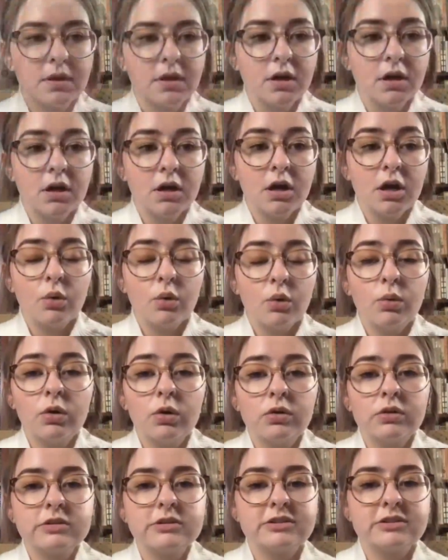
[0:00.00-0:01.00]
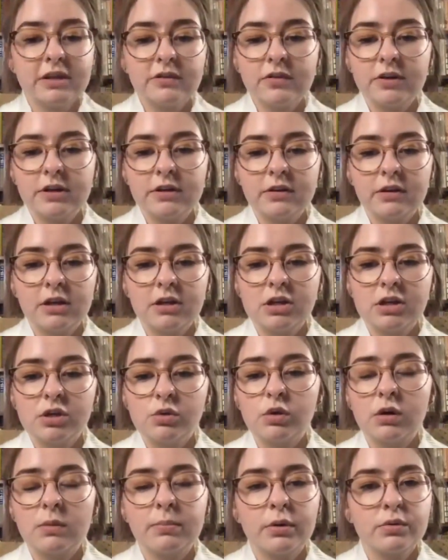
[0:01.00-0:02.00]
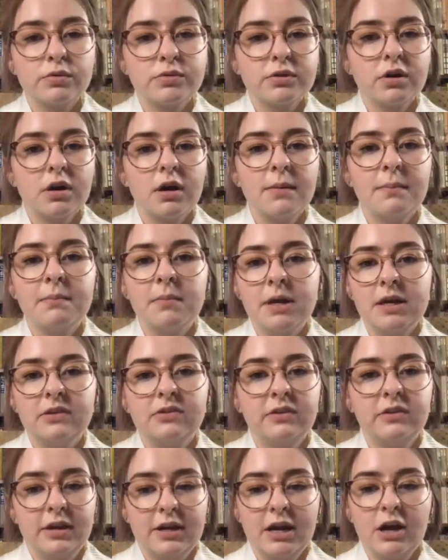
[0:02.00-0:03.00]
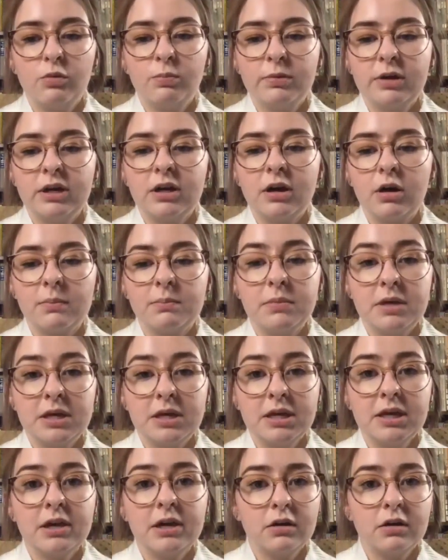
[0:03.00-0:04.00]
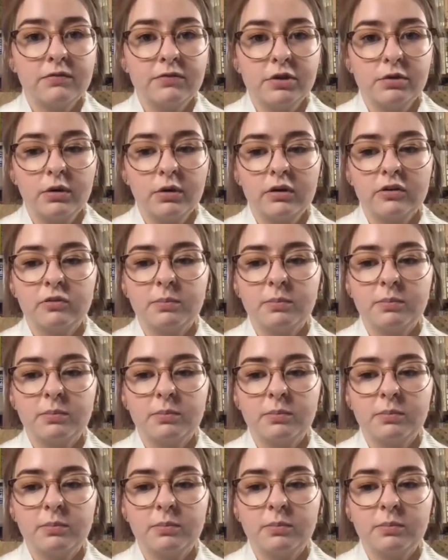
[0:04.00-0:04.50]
Well, David and Lynn, you were both amazing in helping me and our viewers better